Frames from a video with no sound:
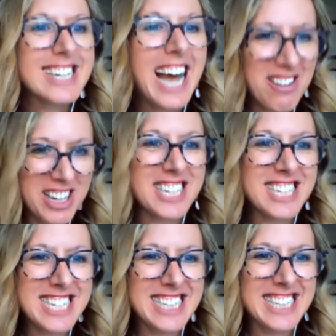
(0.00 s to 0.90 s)
How
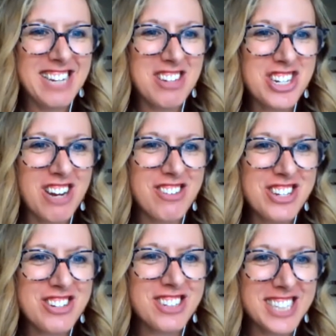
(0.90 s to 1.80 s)
about Dean Samet? John, would
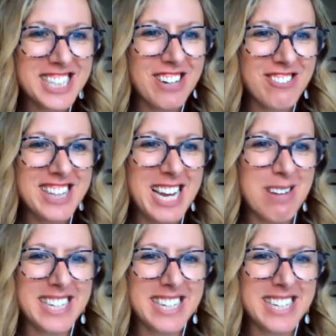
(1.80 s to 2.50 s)
you start with that,